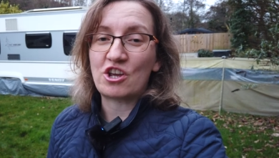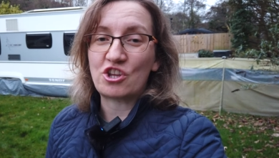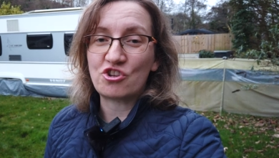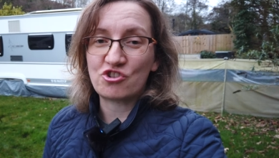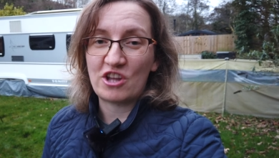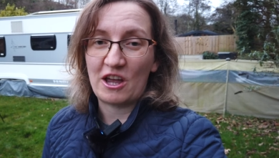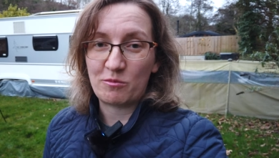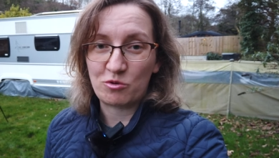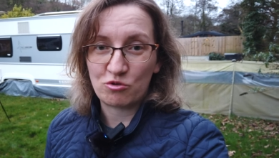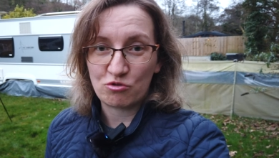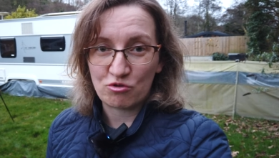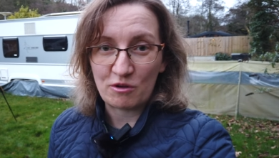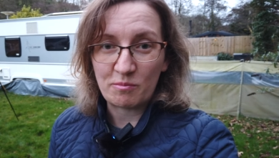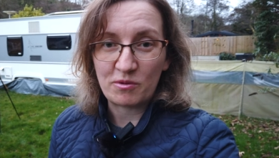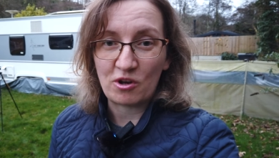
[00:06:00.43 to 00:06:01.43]
each time you
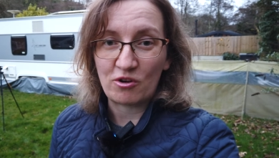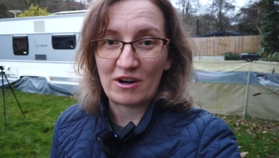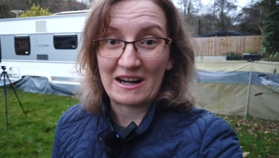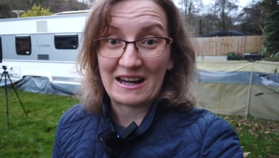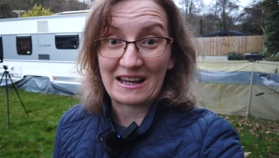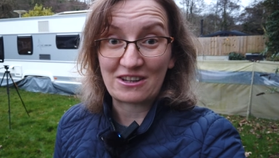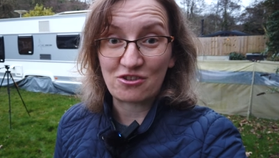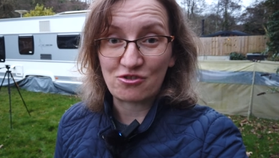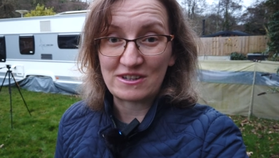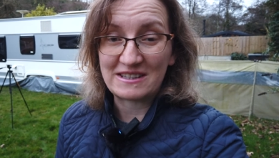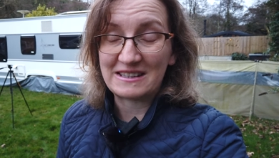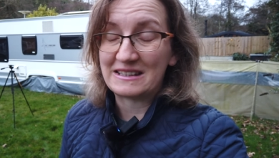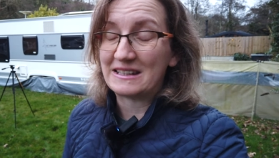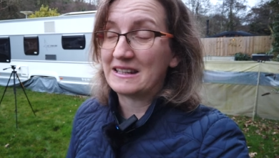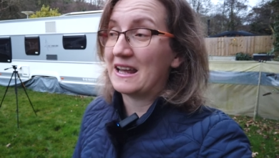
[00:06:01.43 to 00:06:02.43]
trip your
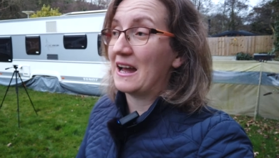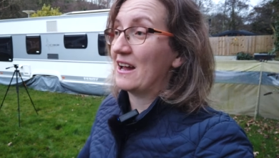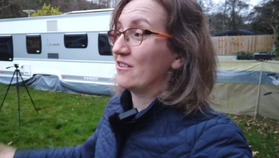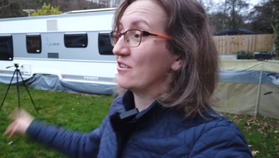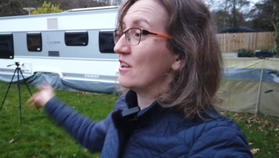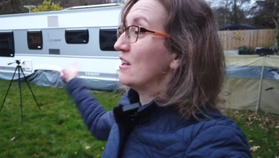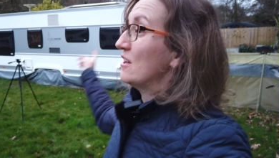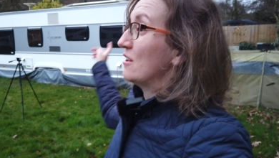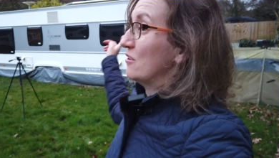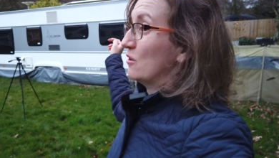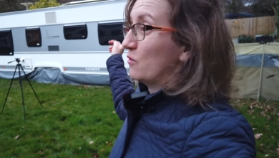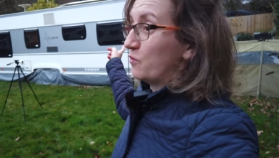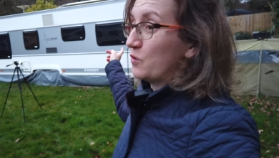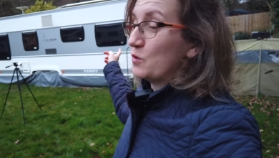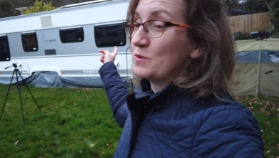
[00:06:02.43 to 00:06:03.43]
electricity, and
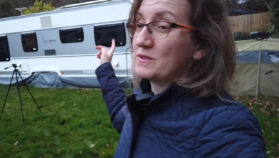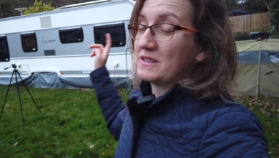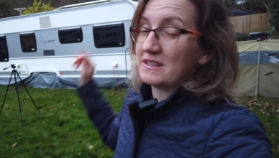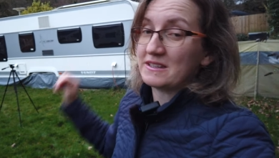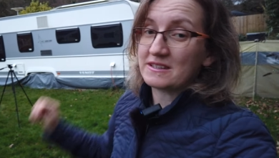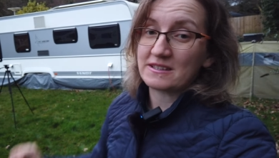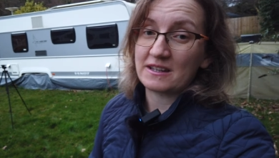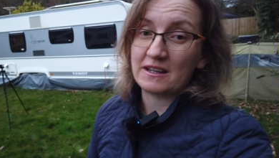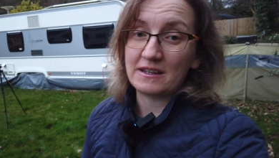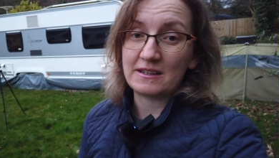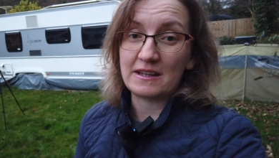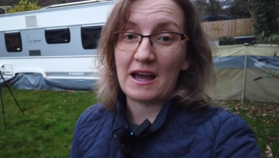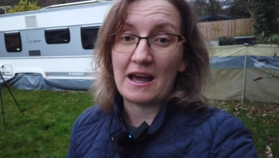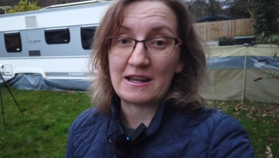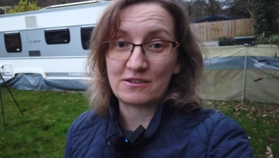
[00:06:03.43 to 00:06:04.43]
the fuse inside
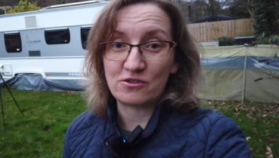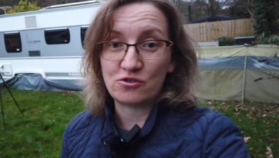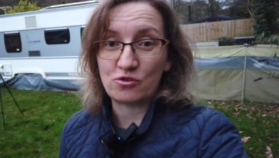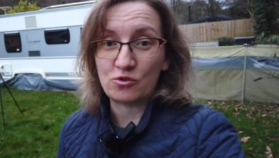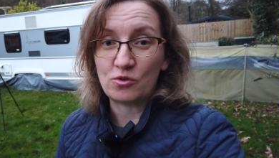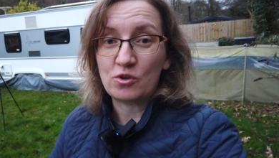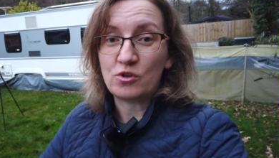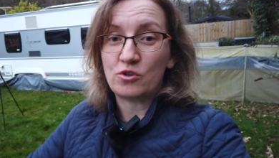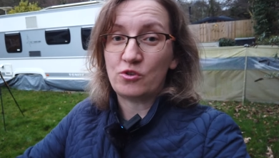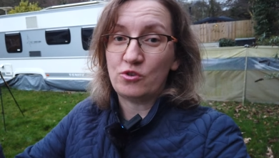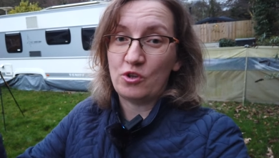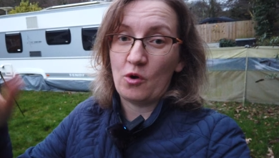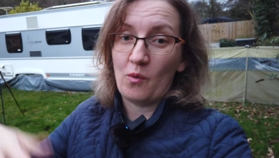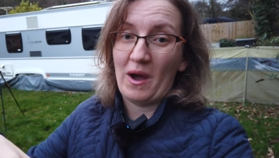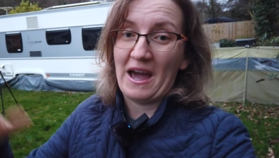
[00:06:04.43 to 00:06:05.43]
has to, you
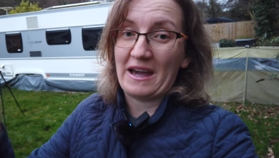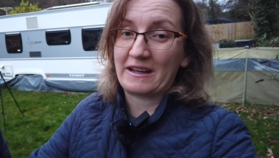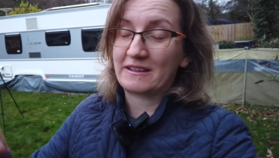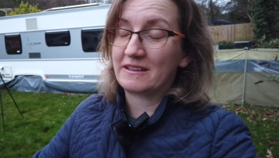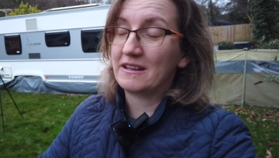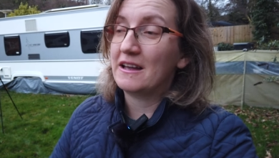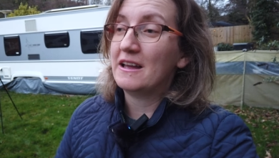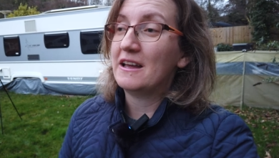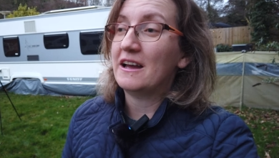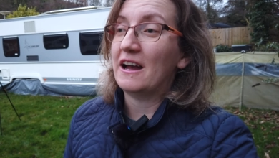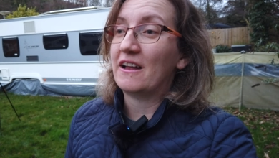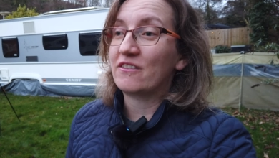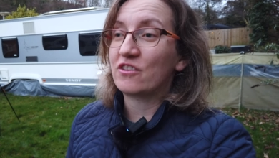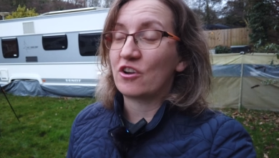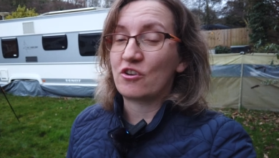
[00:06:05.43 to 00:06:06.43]
know, act
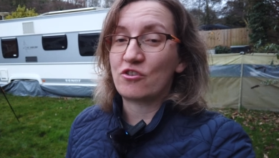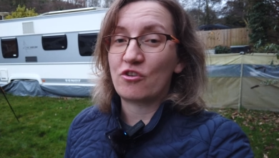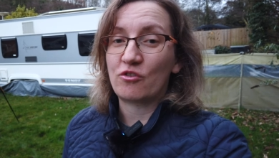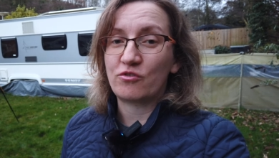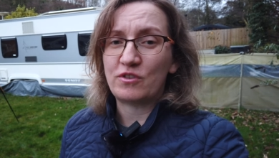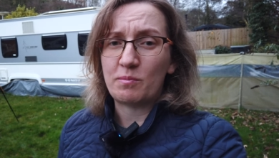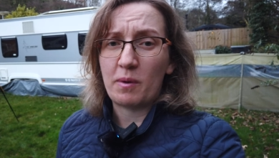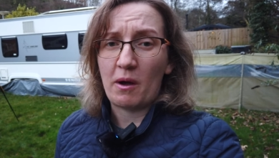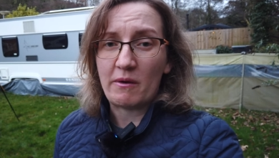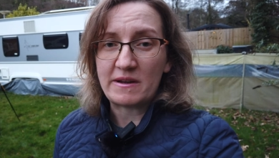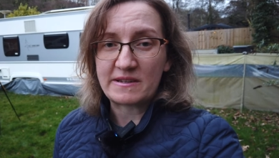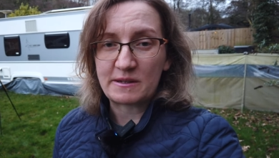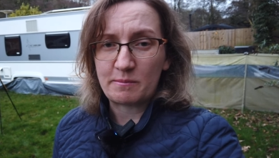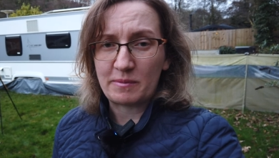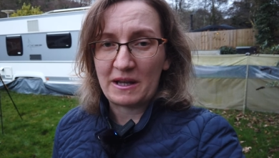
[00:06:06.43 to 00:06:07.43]
and turn off the power
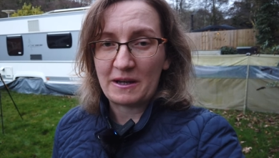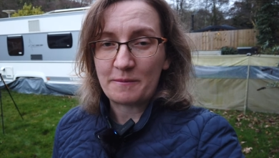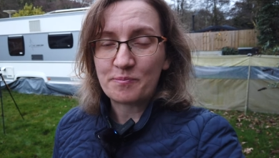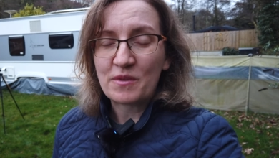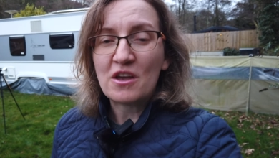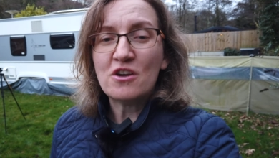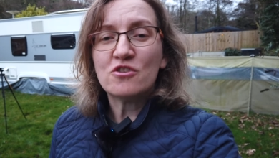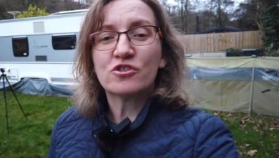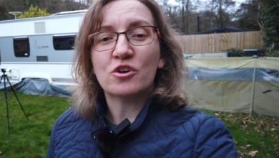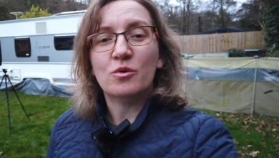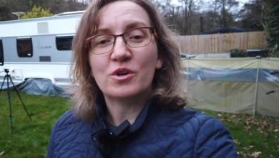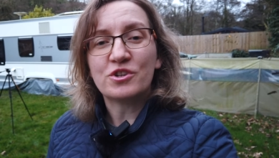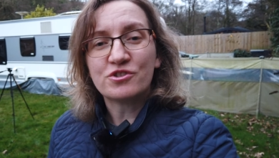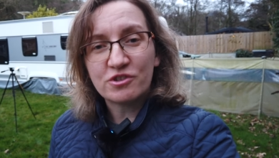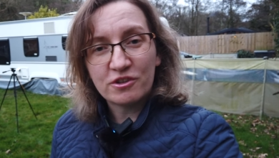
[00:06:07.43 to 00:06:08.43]
supply.
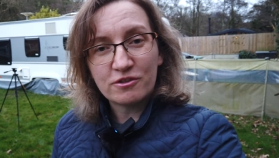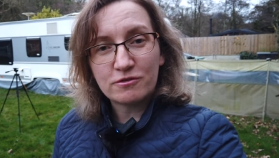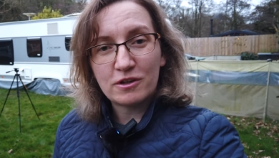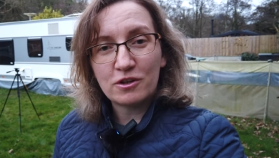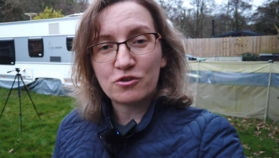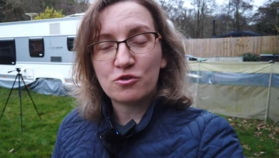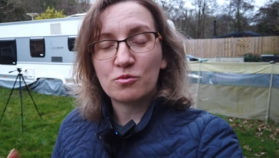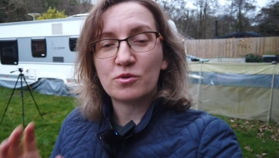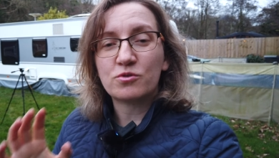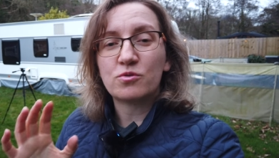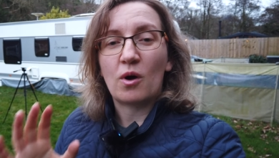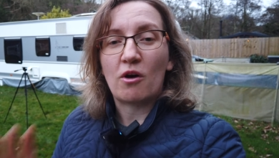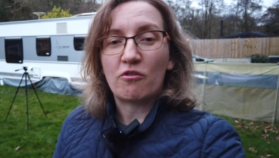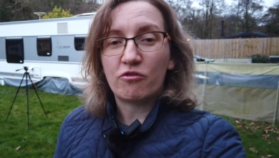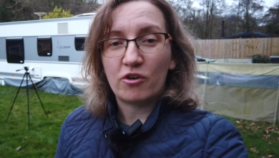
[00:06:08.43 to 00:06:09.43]
So in general, you want
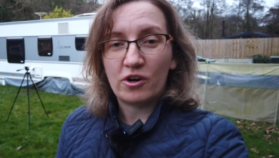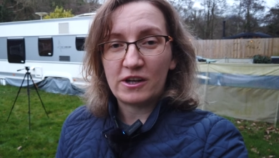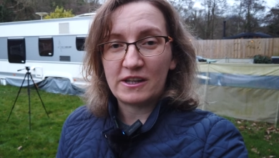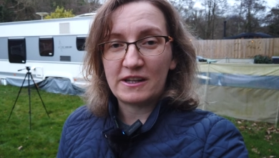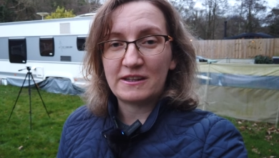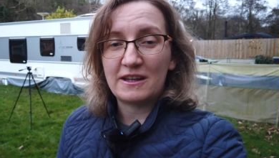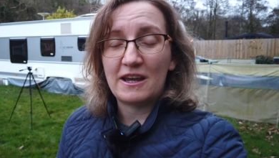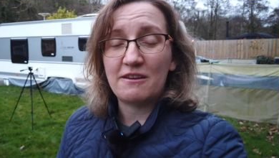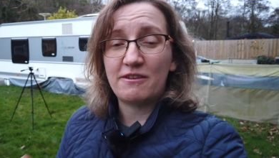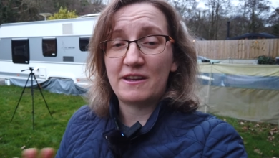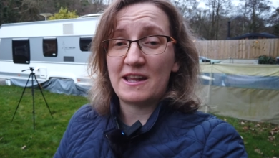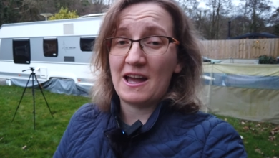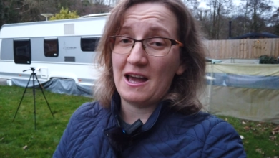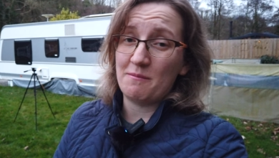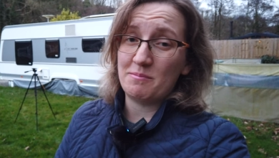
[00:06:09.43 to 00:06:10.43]
to avoid it. If
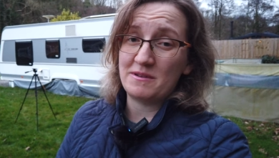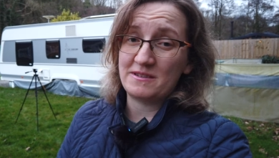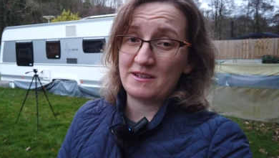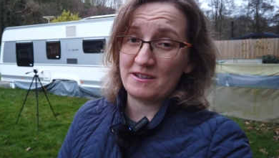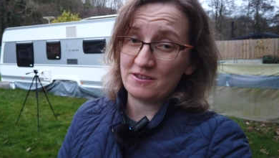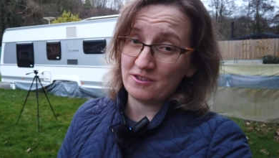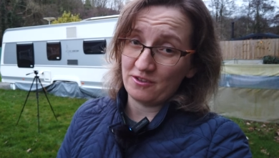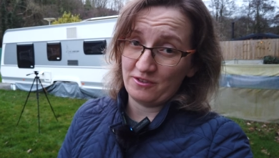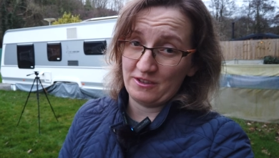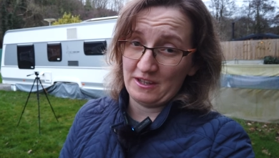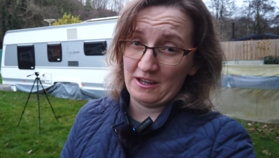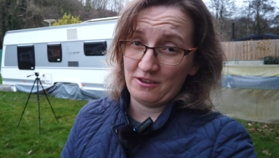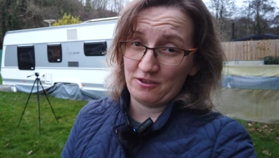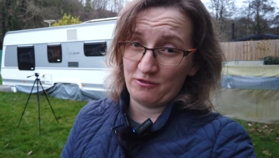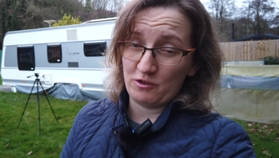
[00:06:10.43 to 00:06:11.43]
it happens, it's not
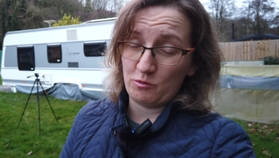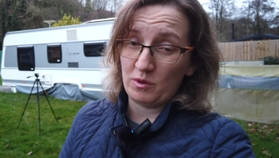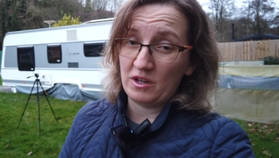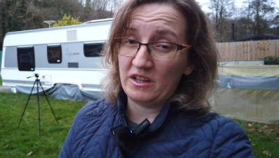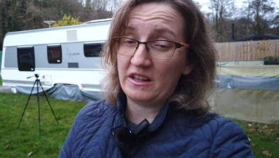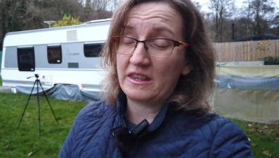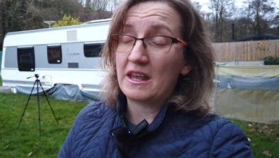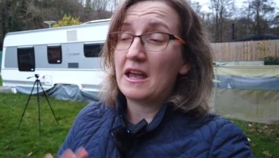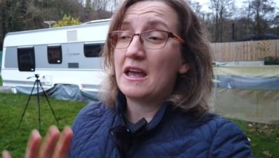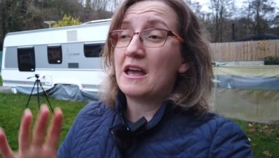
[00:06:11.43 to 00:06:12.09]
the end of the world,